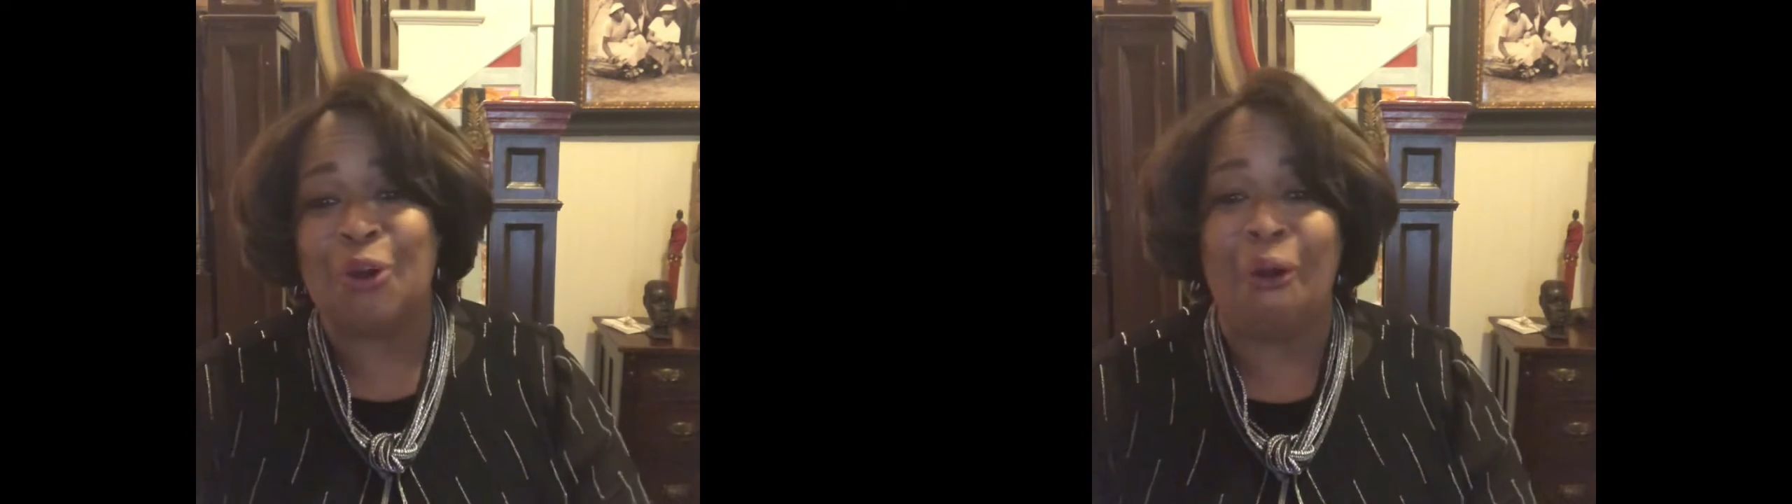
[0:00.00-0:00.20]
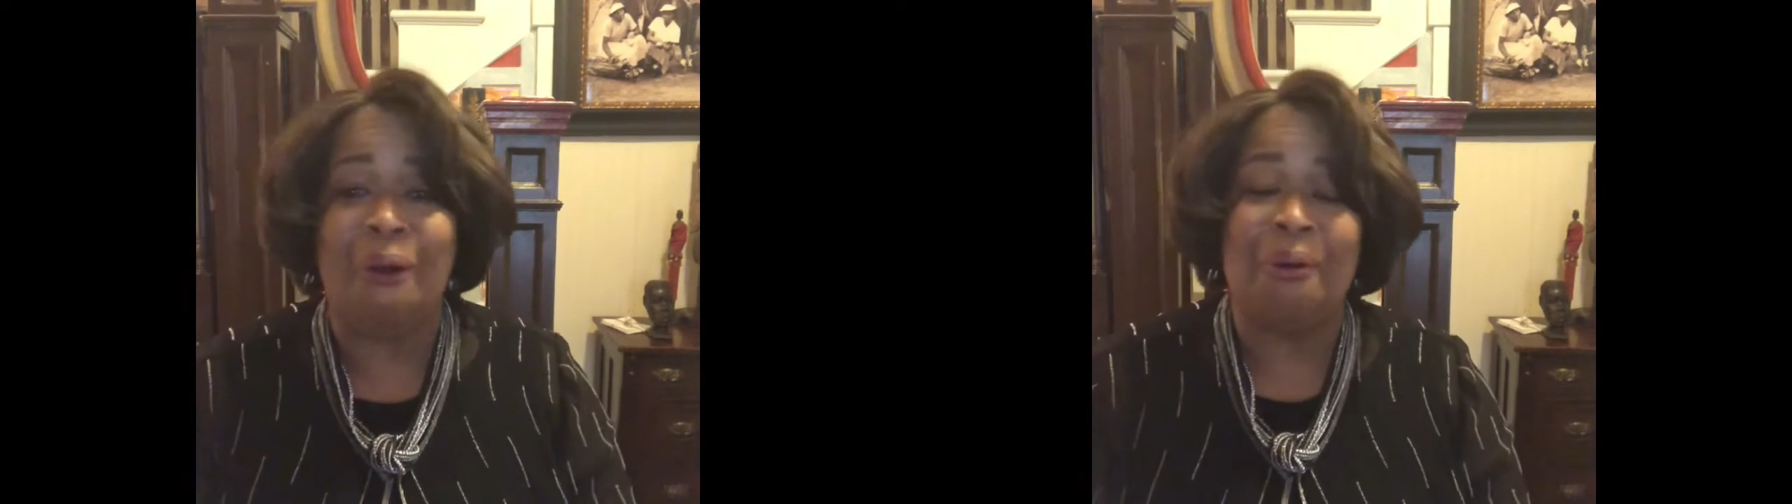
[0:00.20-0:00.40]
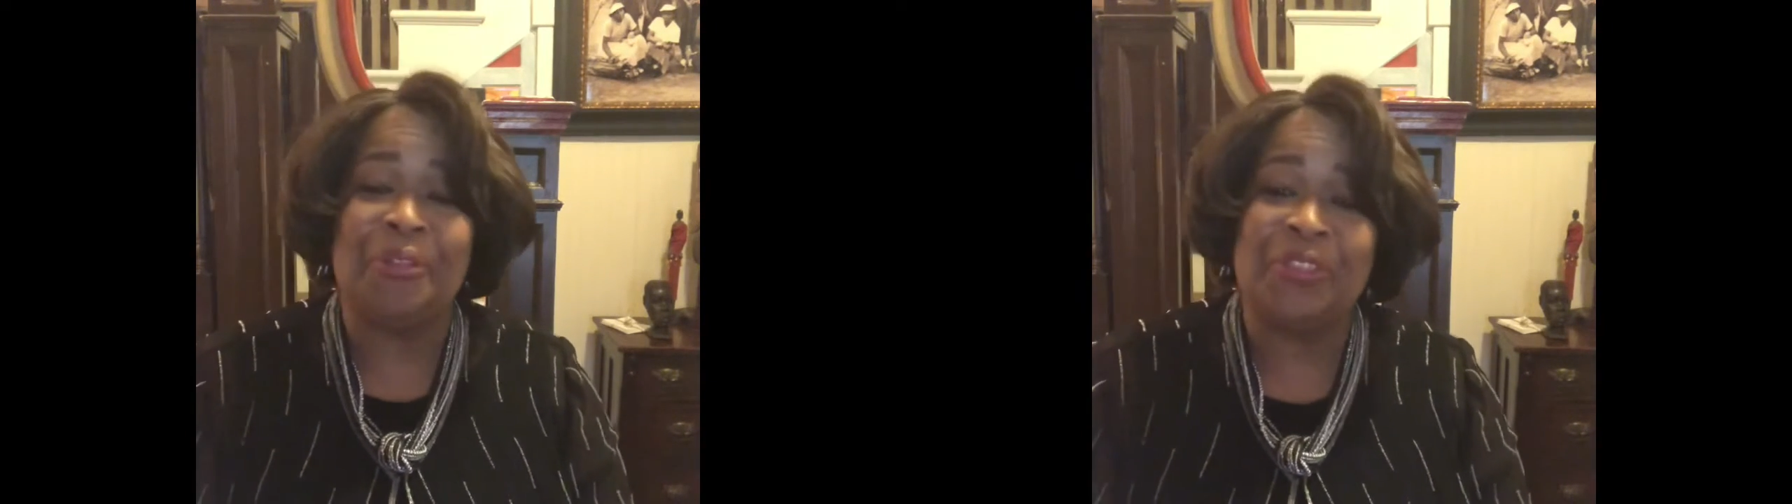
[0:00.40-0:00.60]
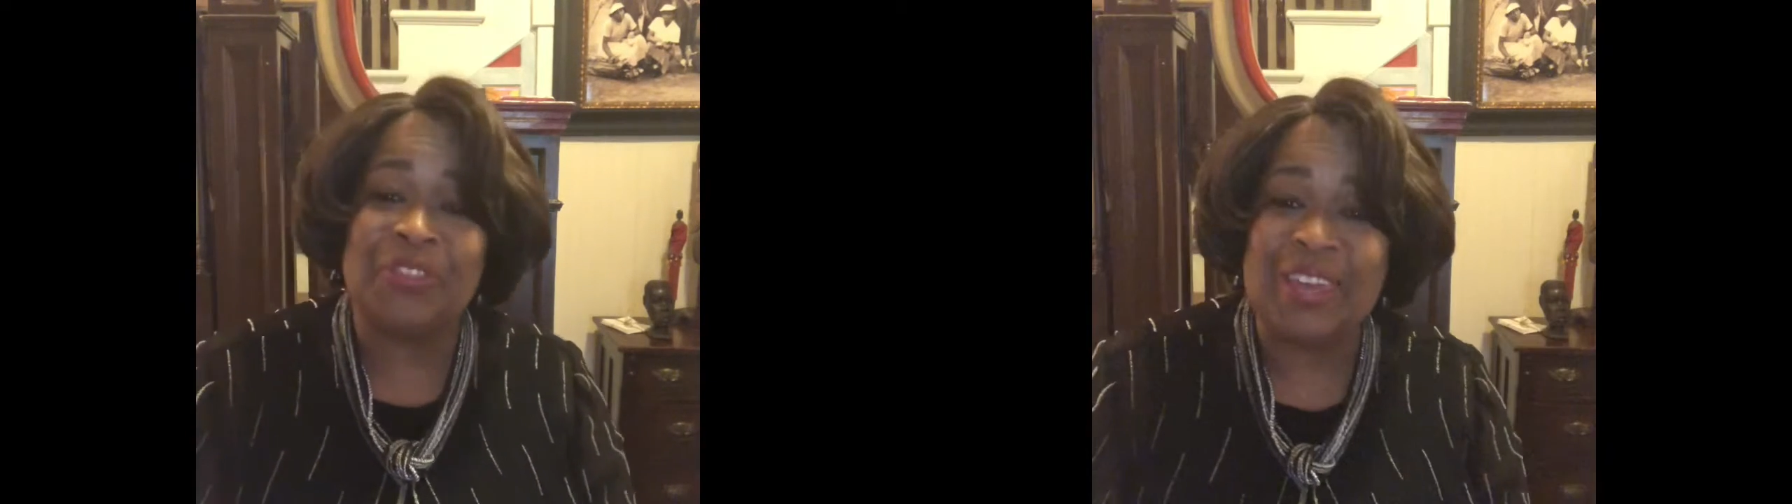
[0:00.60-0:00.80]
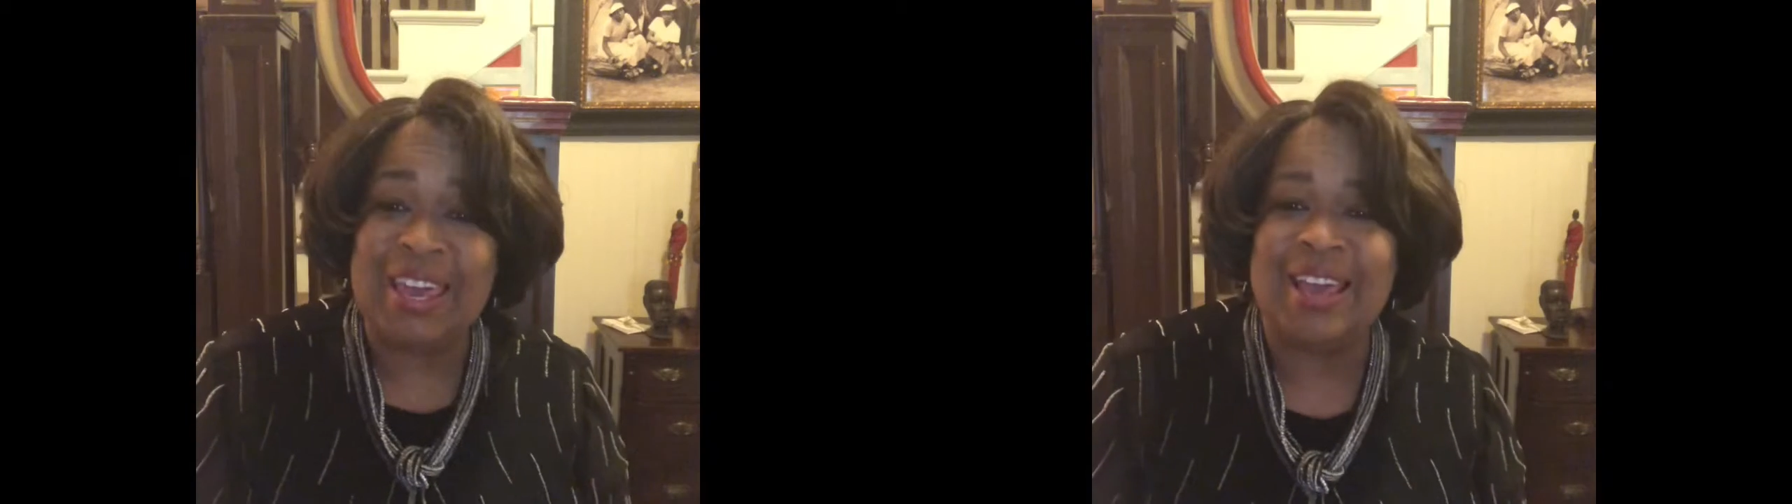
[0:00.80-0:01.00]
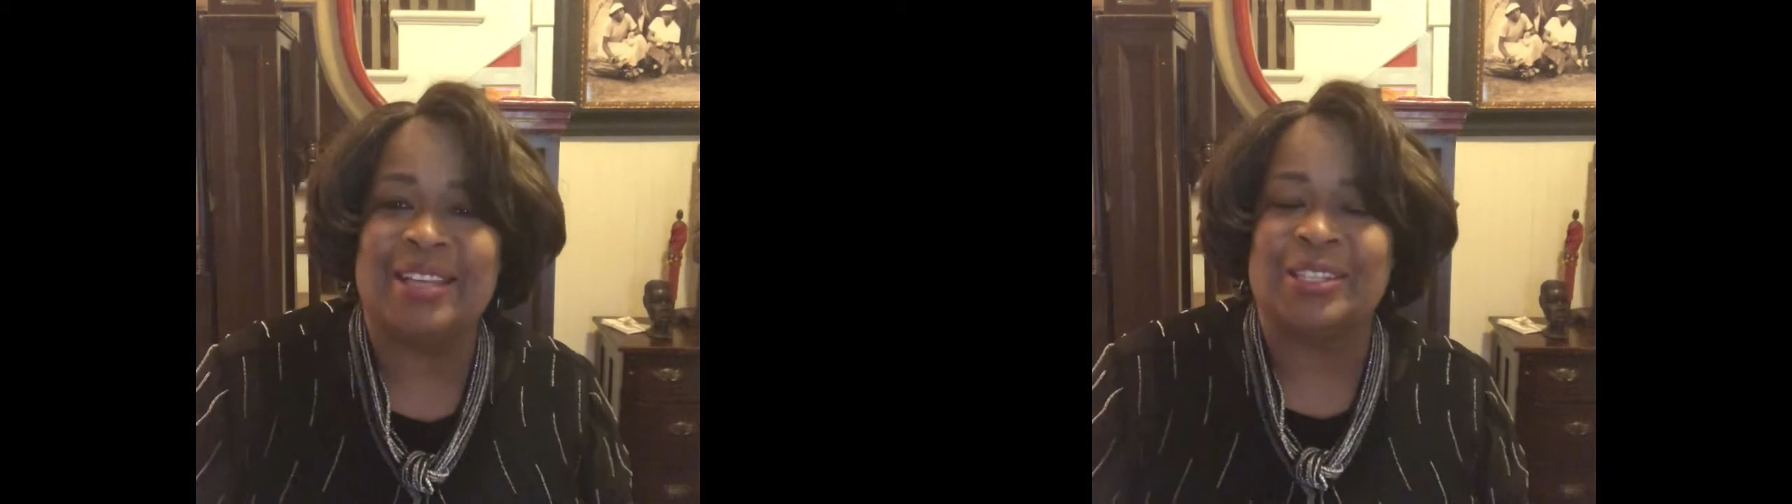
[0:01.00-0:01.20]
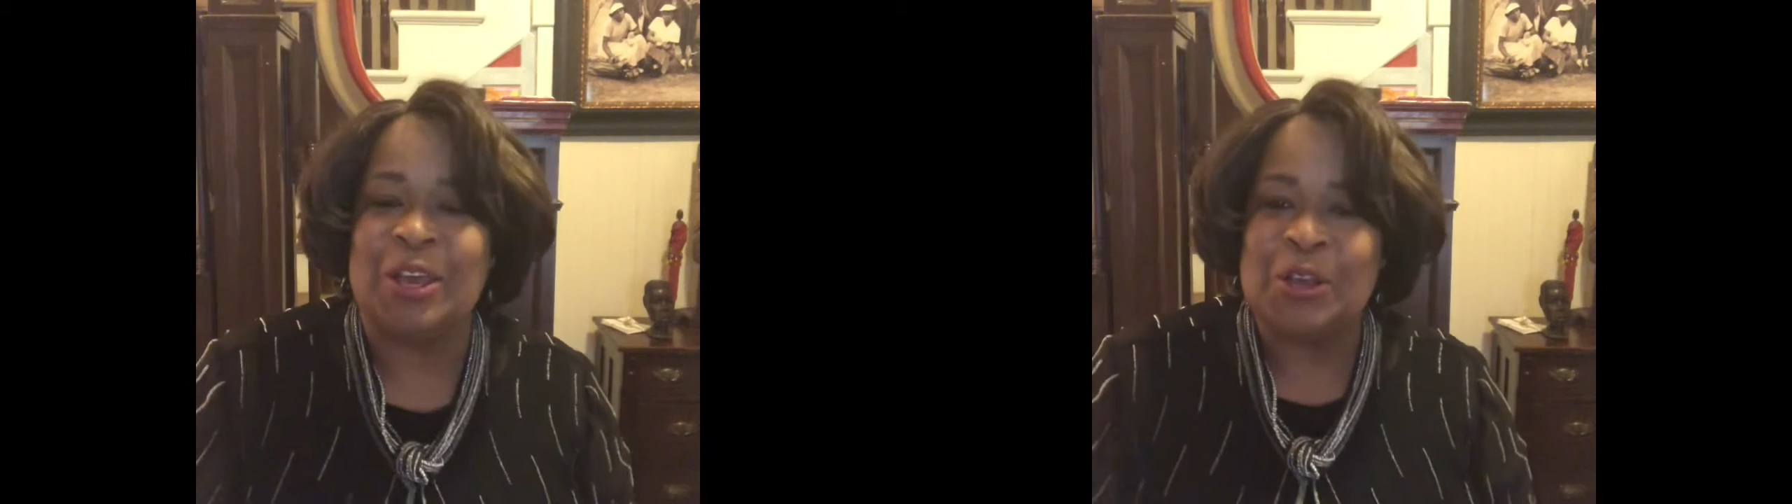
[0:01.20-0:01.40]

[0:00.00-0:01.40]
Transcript: all things?